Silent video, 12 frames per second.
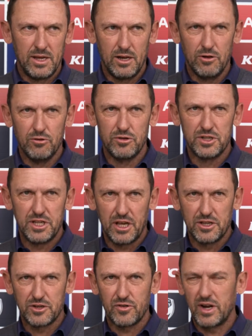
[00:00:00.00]
lose
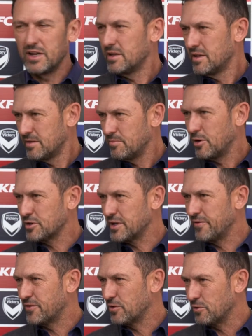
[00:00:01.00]
those great
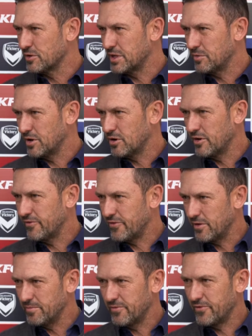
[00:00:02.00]
positive thoughts that we got
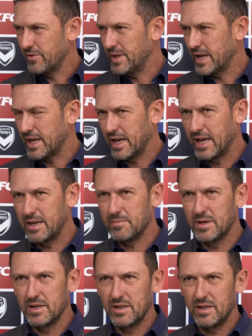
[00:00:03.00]
from that game,
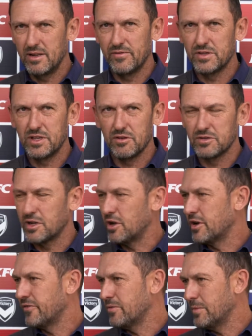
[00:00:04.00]
and obviously there was a
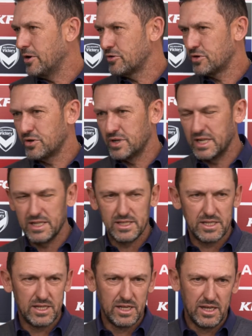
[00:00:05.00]
lot of emotion
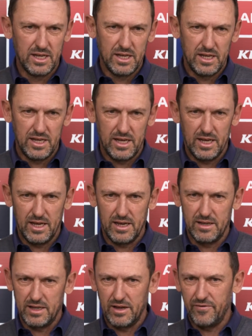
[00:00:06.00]

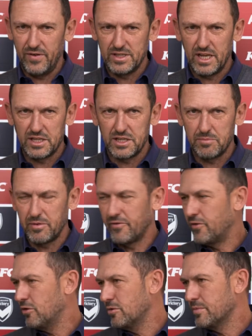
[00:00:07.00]
and fantastic
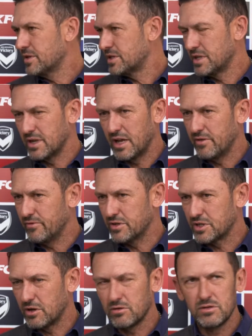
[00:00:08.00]
performance and
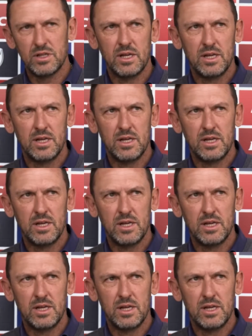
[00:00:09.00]
result